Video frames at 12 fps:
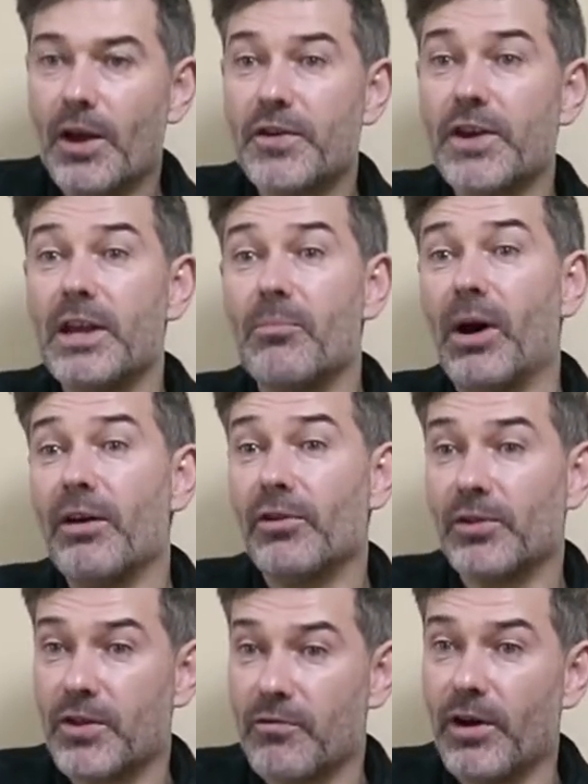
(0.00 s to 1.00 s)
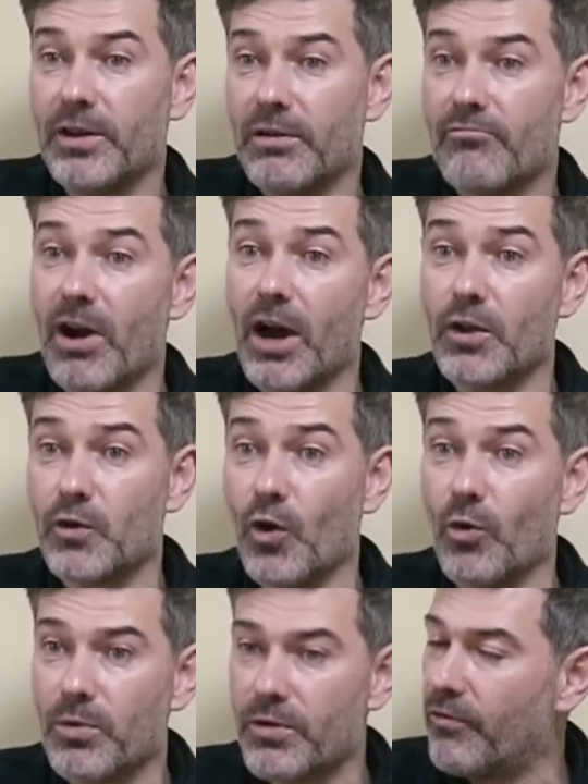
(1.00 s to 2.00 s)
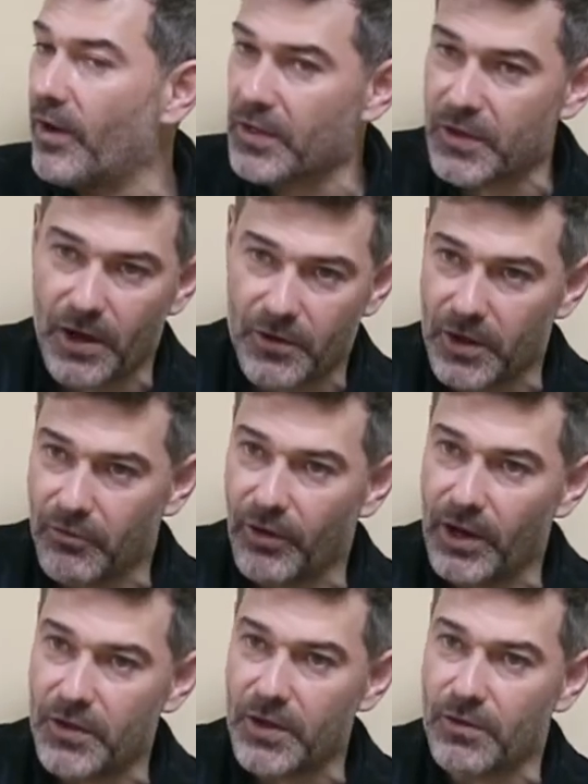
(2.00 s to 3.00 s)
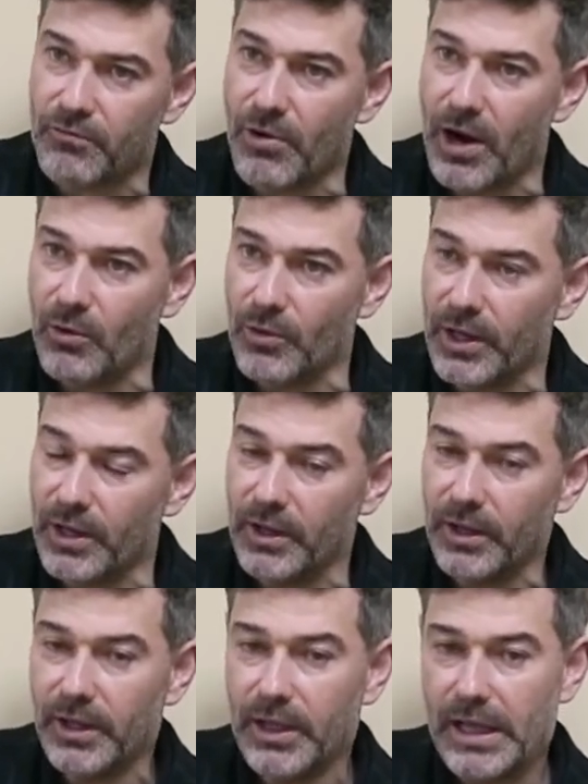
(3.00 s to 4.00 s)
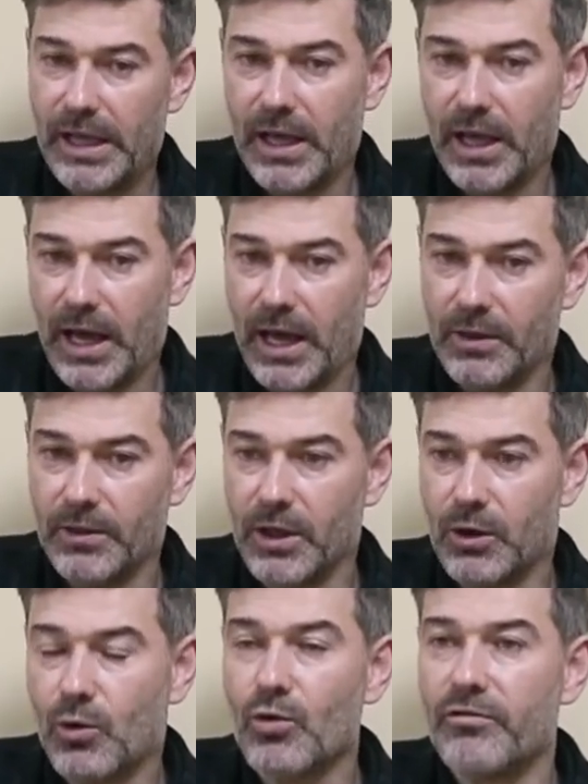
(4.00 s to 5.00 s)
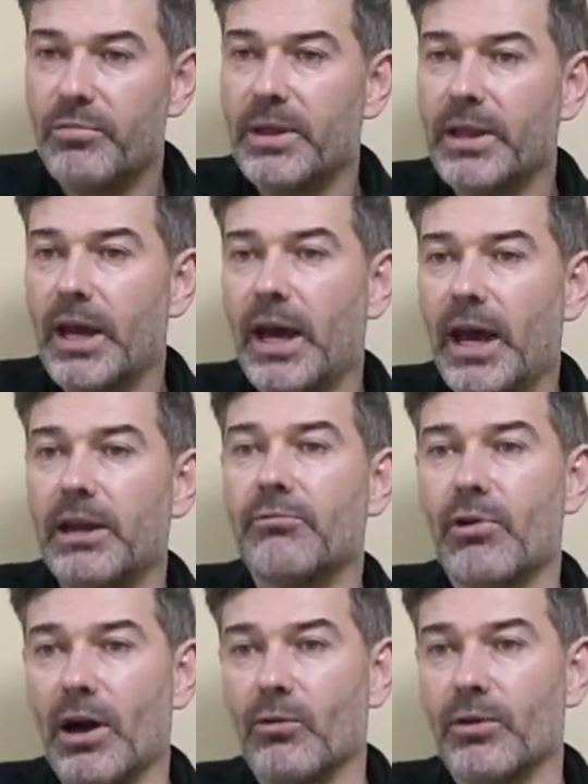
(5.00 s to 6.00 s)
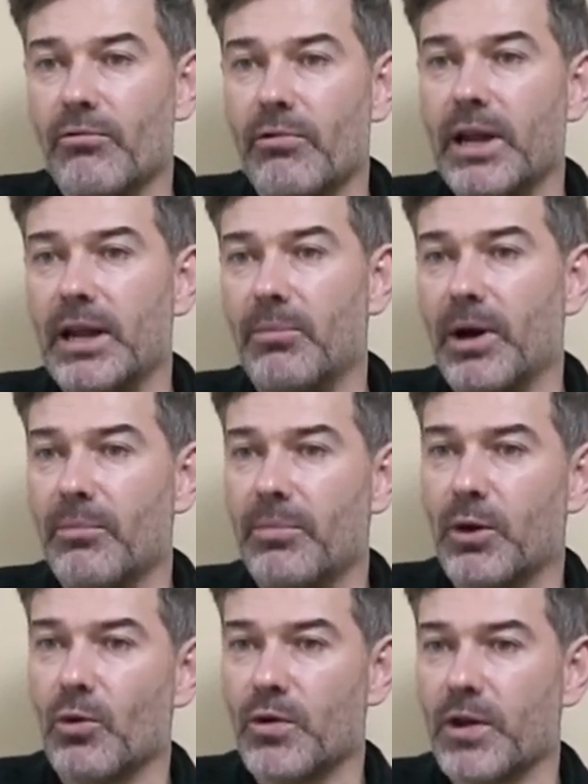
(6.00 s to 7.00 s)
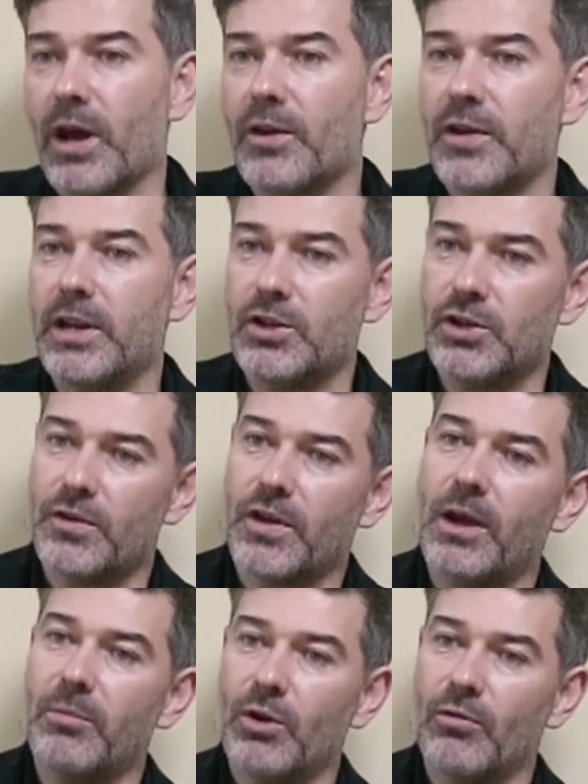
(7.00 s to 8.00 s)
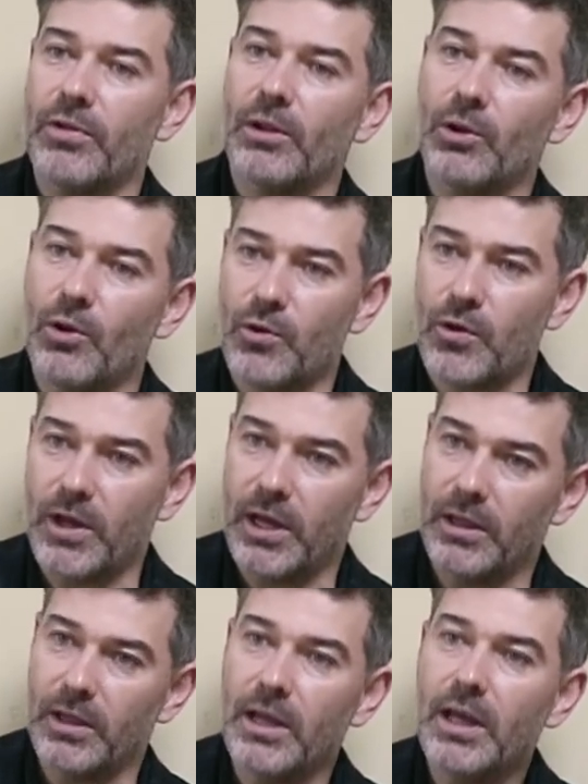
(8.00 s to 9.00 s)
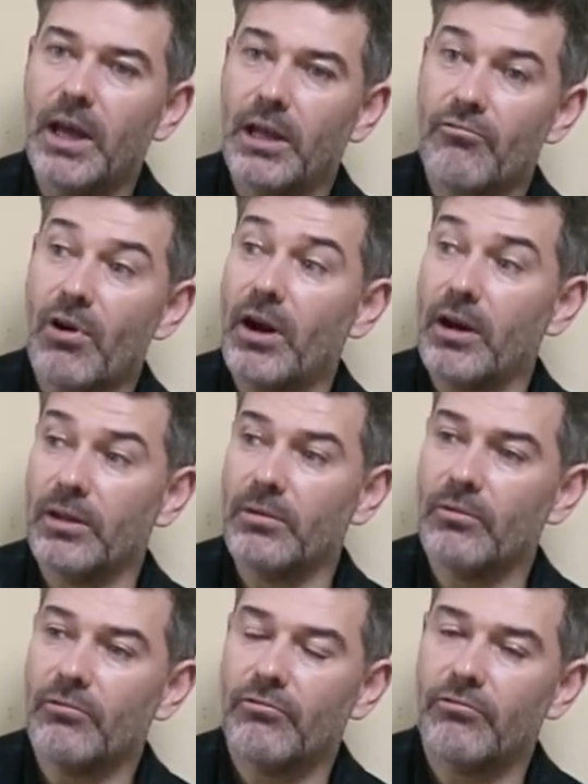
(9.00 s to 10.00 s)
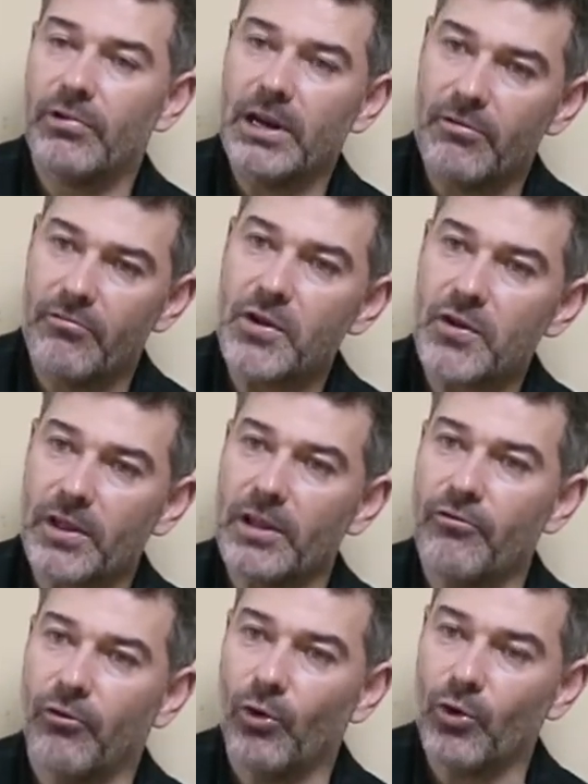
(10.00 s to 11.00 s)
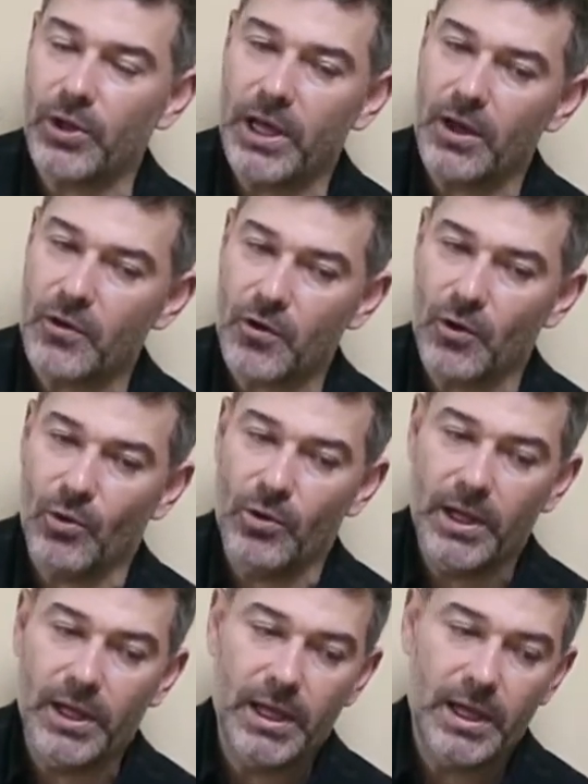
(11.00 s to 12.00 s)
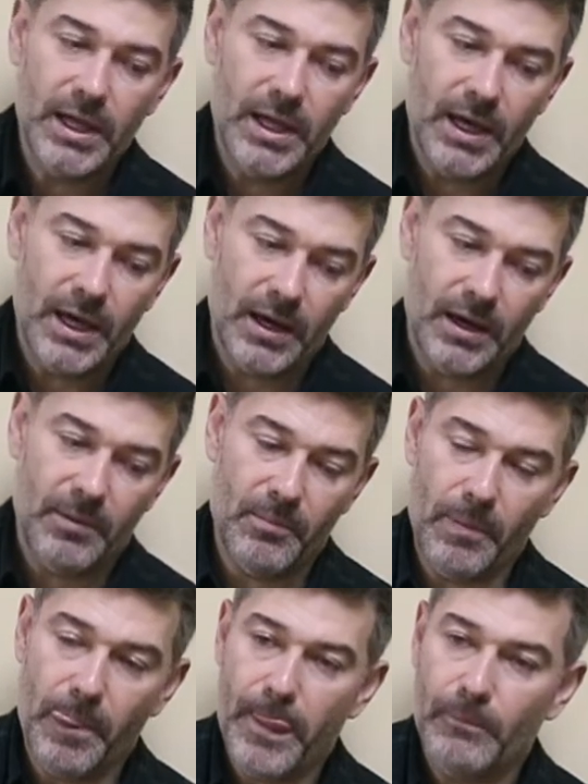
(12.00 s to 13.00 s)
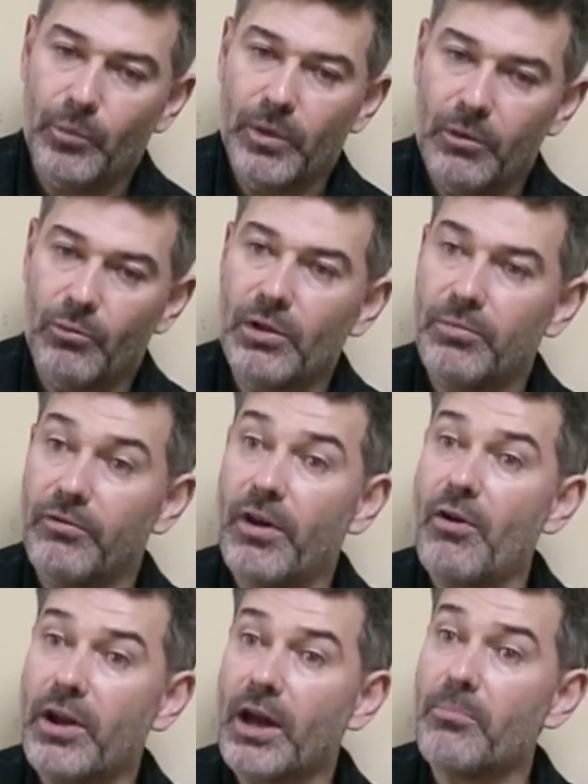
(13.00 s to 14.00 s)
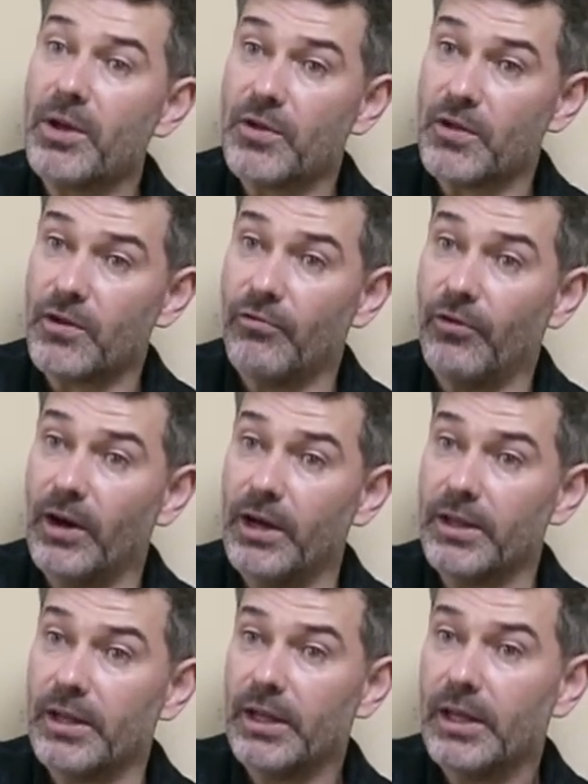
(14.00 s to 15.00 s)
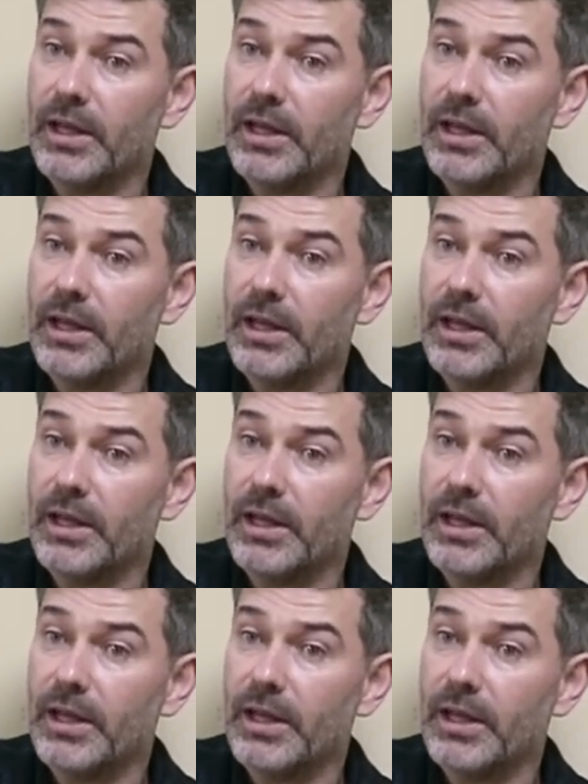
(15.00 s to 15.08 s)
Senior Byfield is fighting Ryan Toms, fantastic fight, 6-rounder. Mm-hmm. And could have been 8-rounder really, but because Isinia just coming up the loss and Ryan really recently fought, yeah, so it will be a very competitive fight.